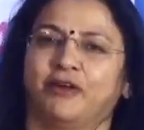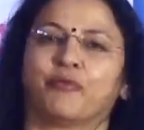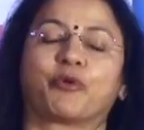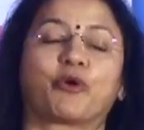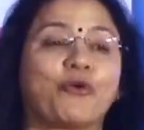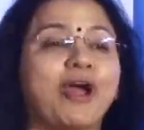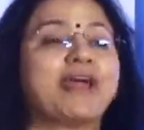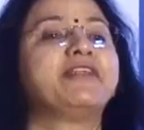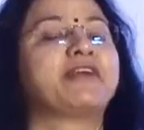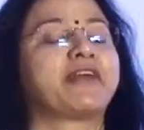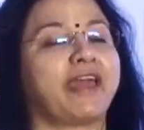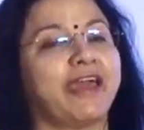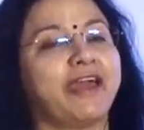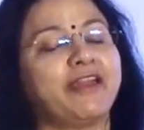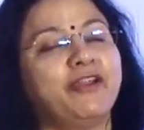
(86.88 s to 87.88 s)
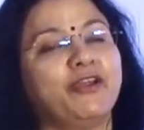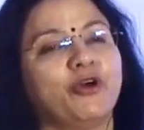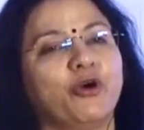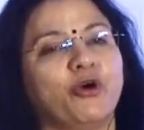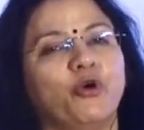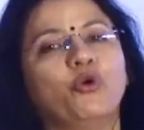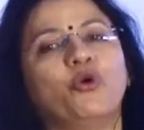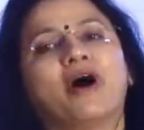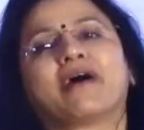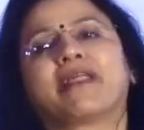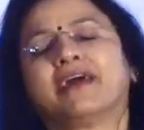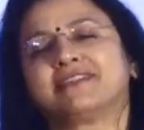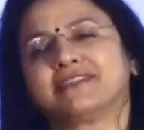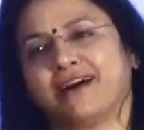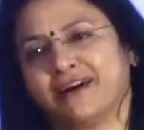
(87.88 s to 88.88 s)
Provide care who are
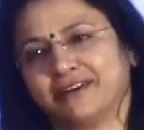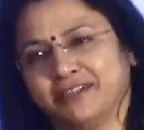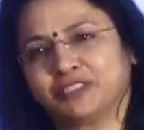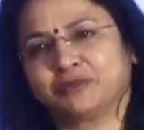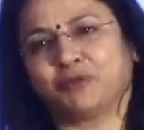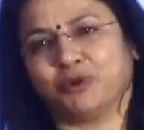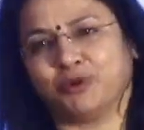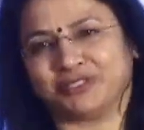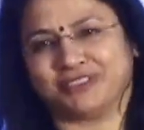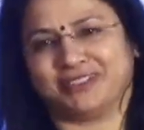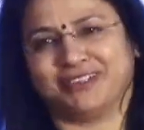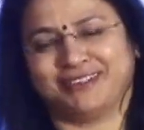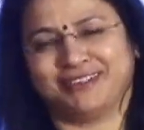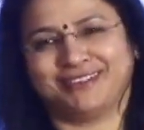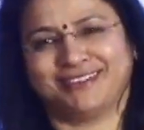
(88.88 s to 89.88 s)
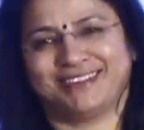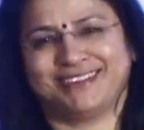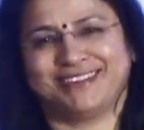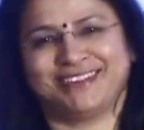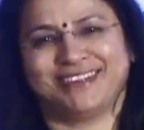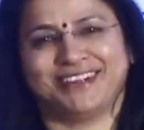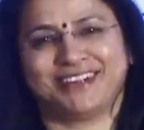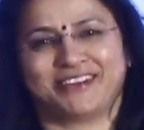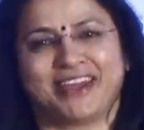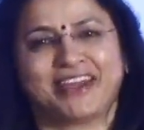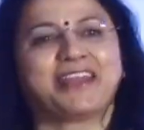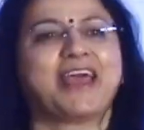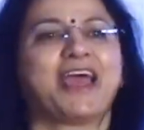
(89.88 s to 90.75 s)
at our disposal, right?